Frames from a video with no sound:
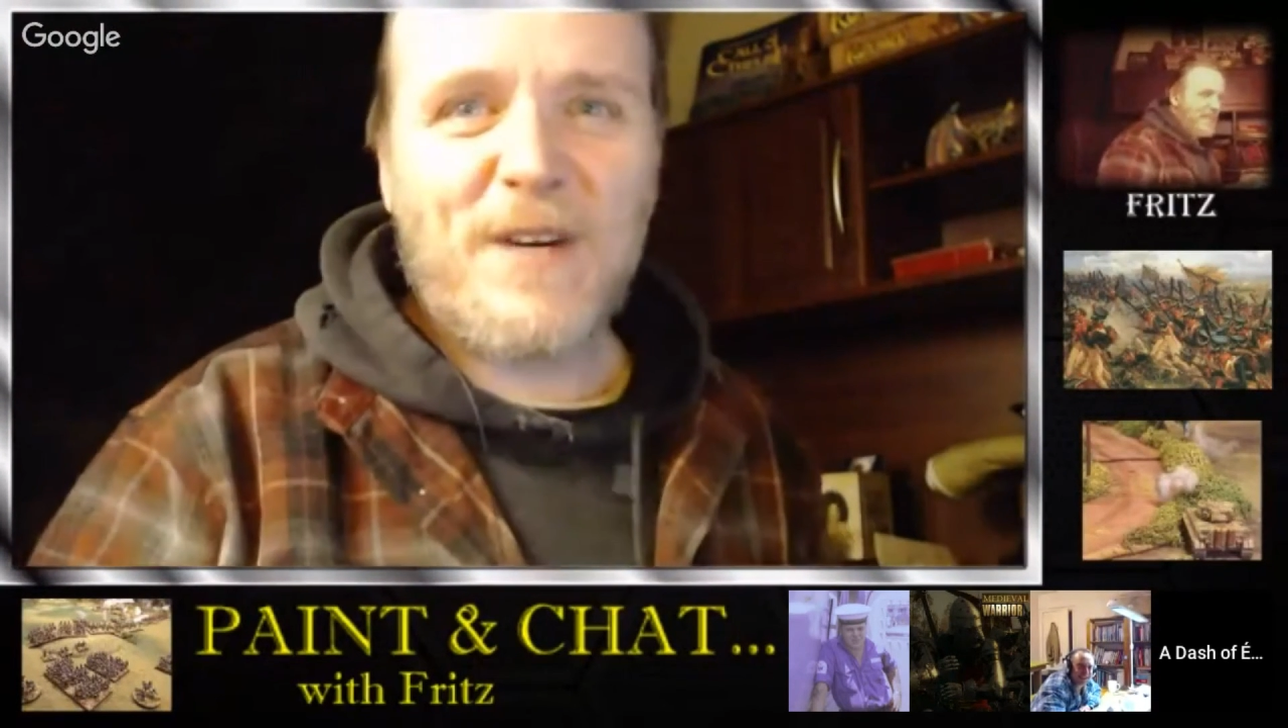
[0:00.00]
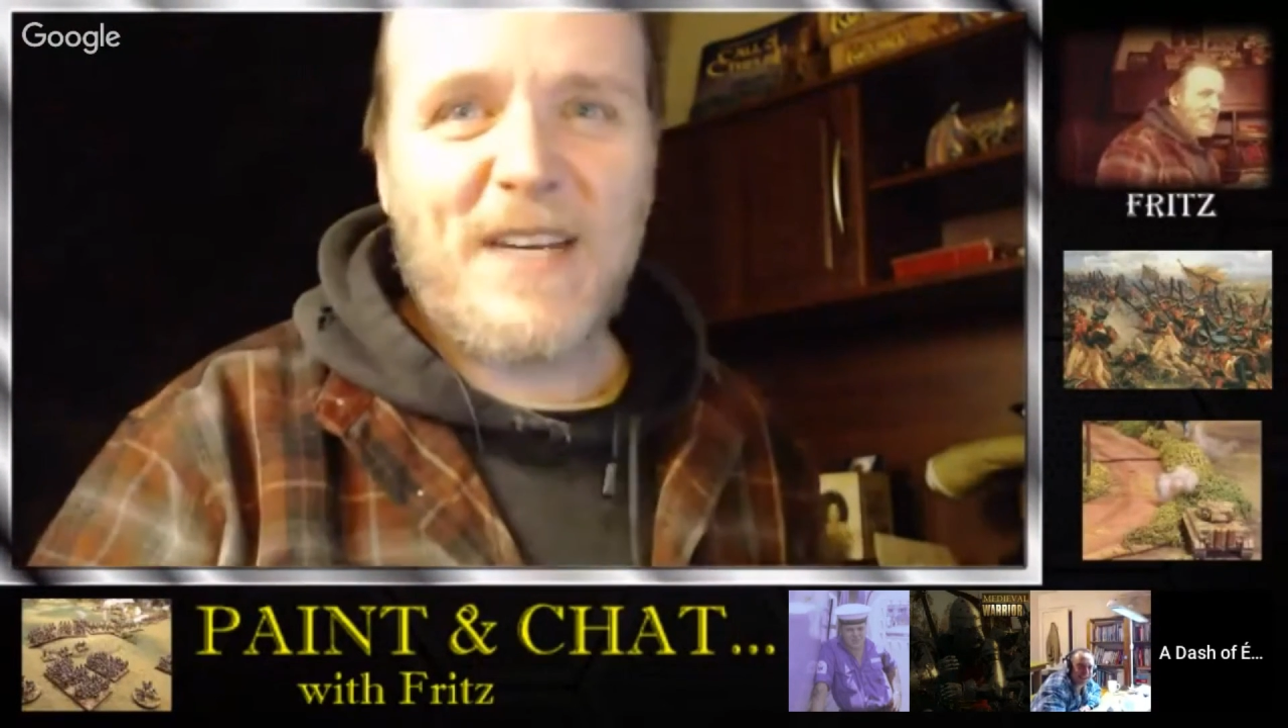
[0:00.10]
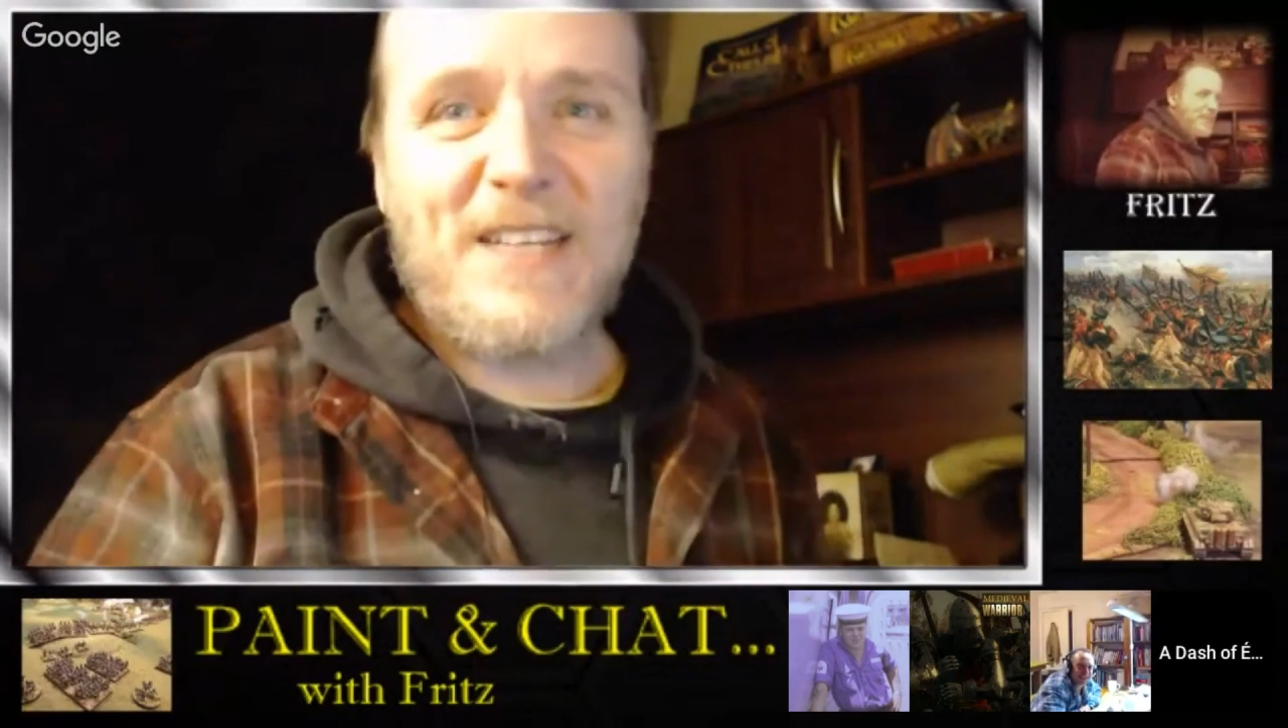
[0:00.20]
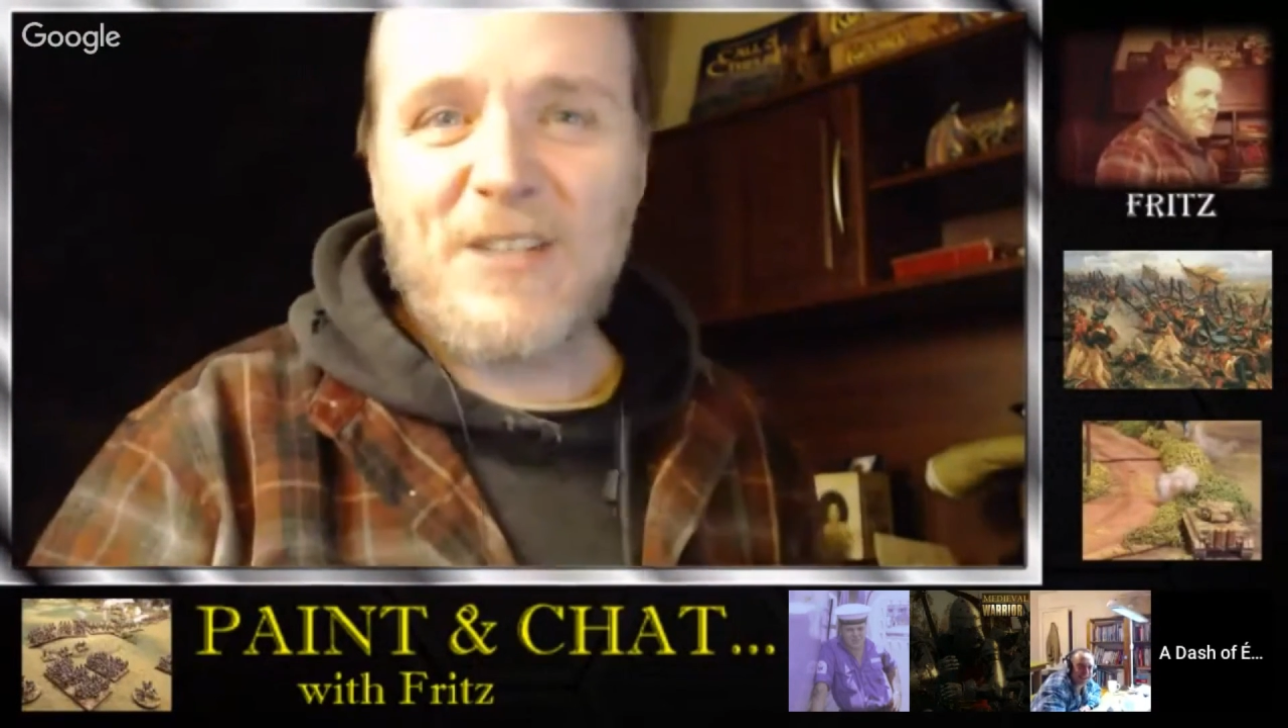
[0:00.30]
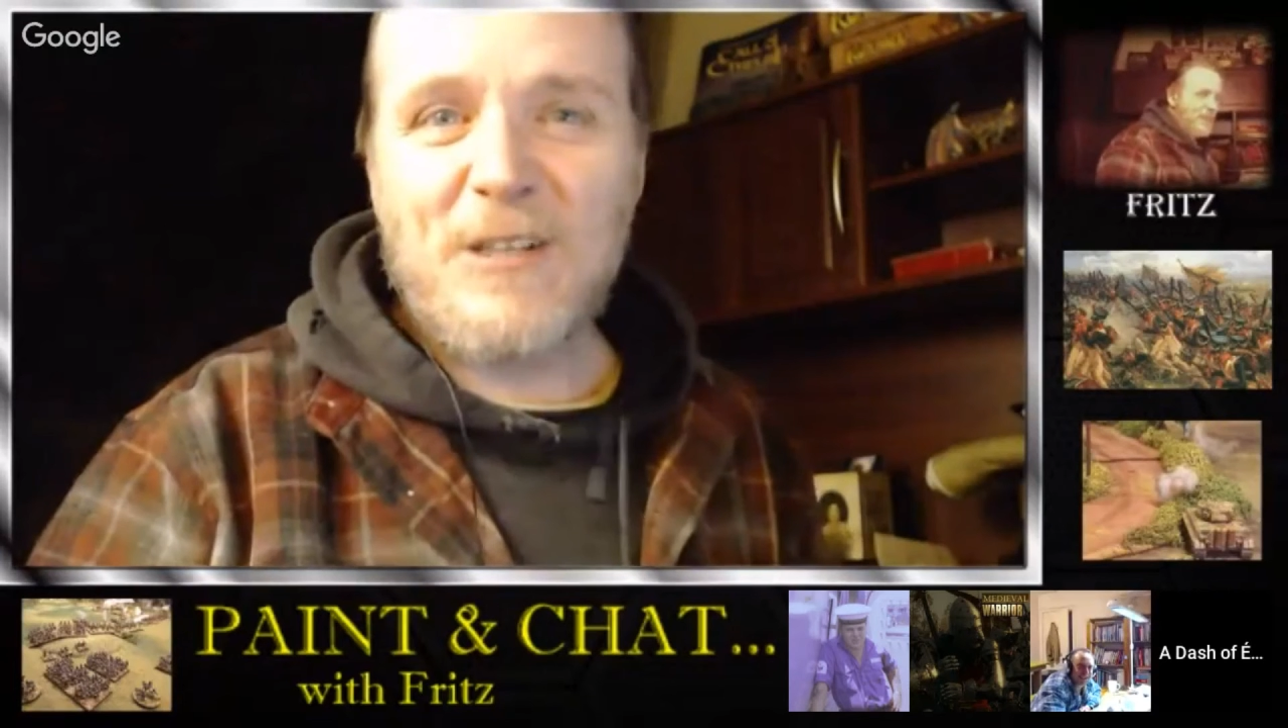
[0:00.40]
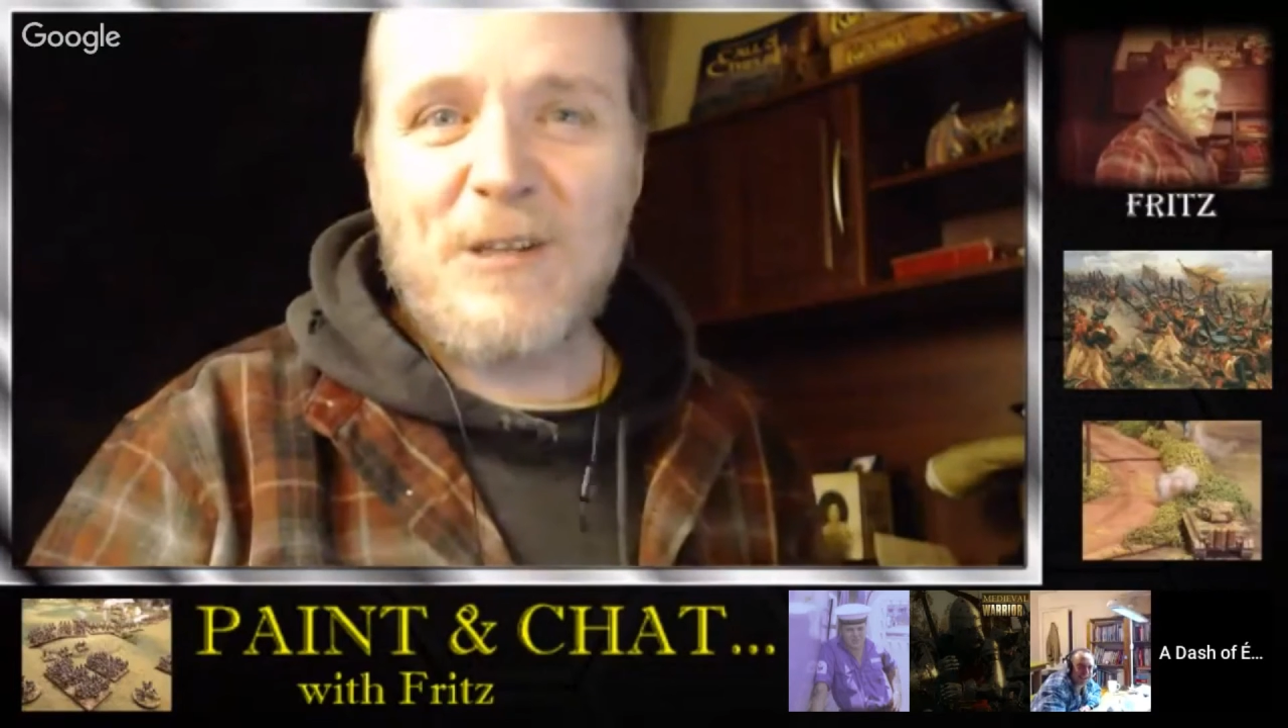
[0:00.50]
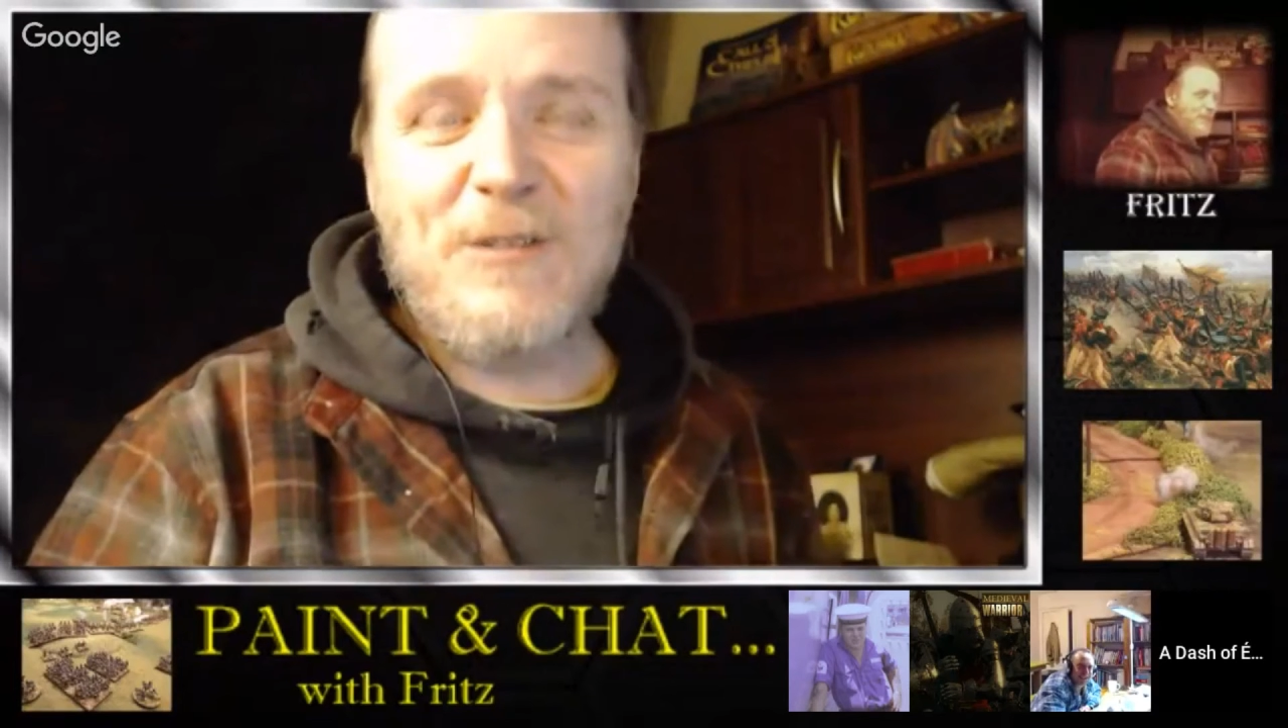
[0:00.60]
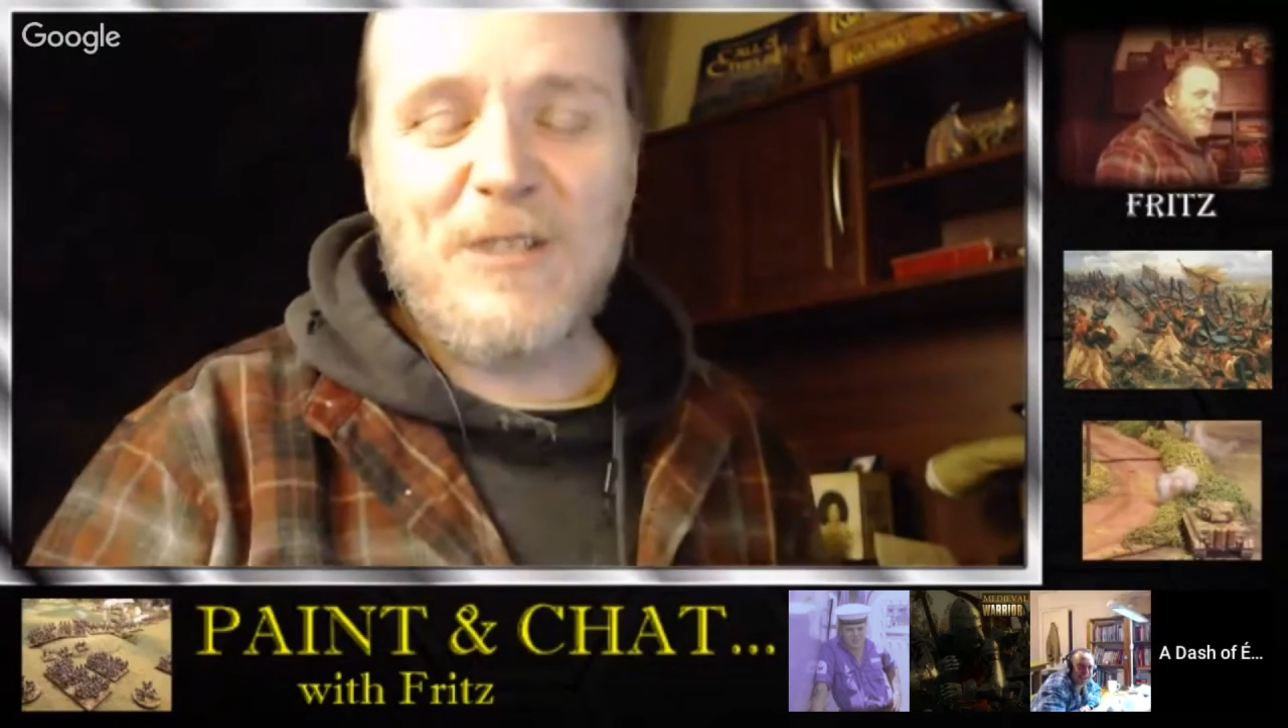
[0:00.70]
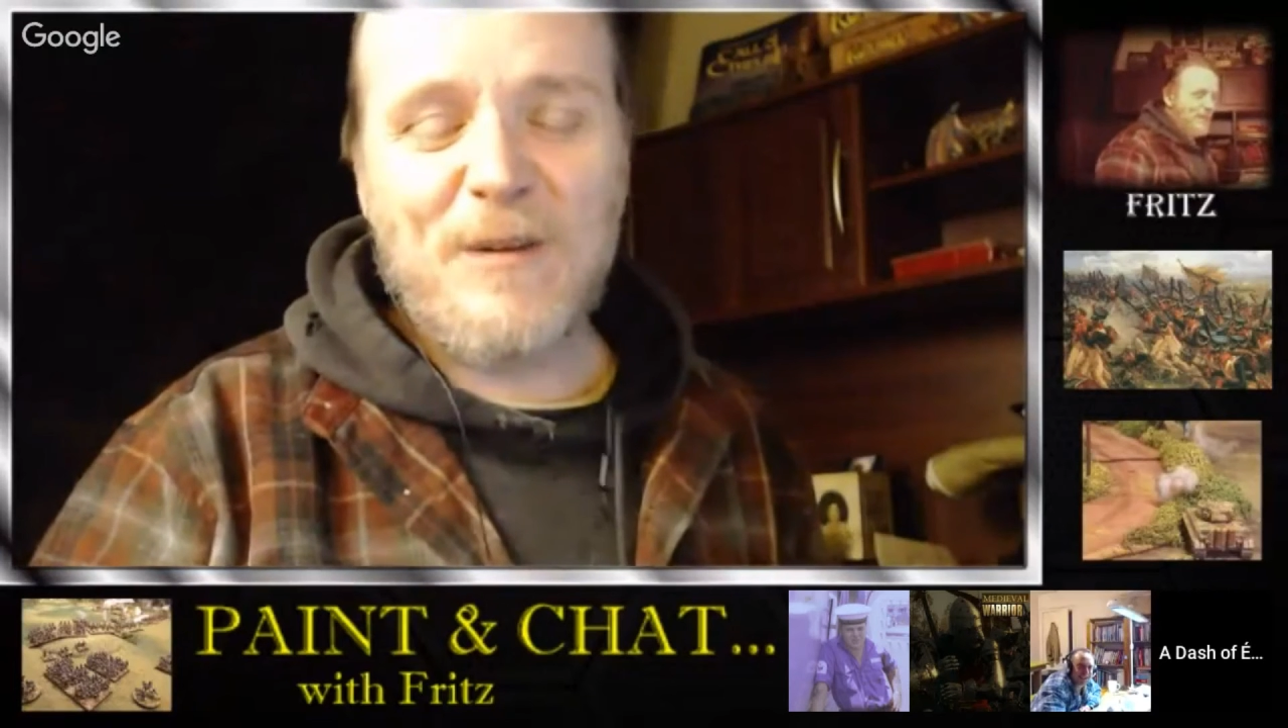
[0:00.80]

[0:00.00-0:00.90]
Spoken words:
because she loosened